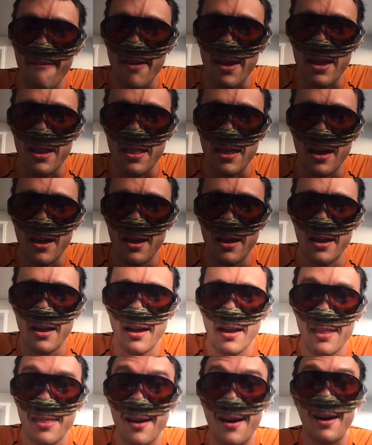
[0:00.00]
it.
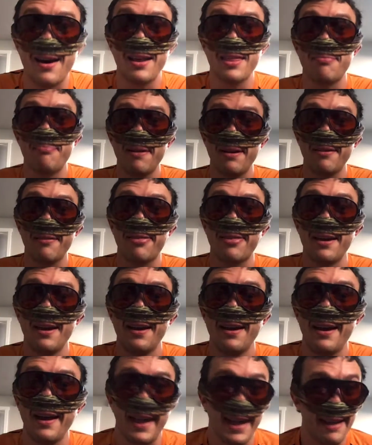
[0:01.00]
The hospitals
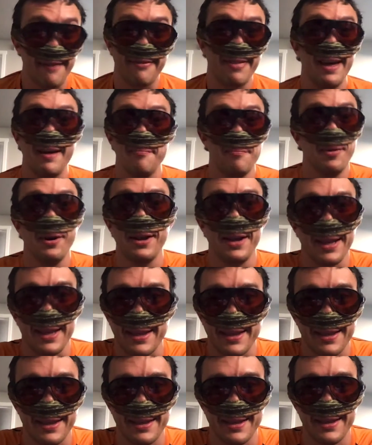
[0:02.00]
have that money.
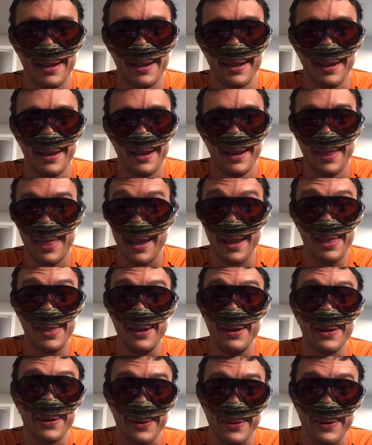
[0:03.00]
They
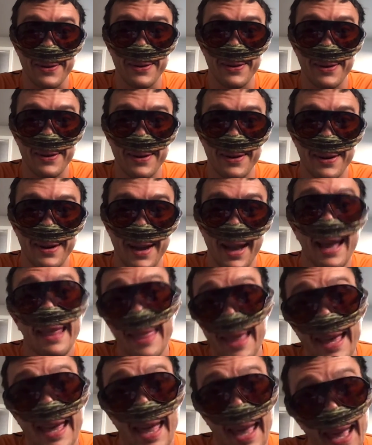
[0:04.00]
do. And
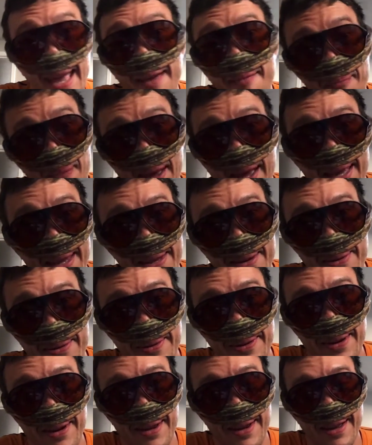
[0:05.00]
they can pay you.
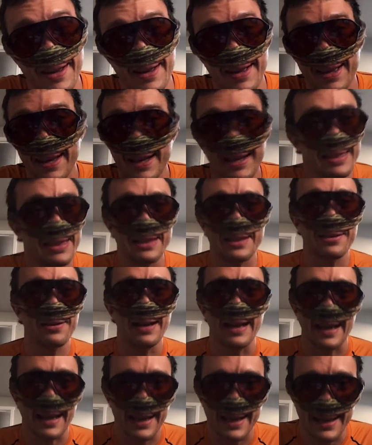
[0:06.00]
It's a
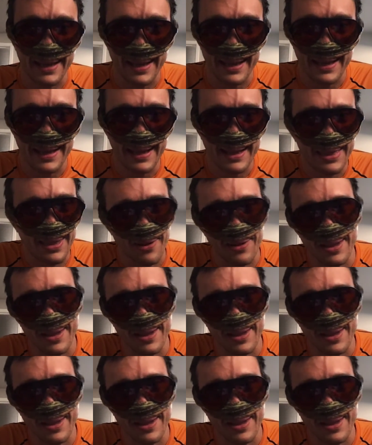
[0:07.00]
trick. Don't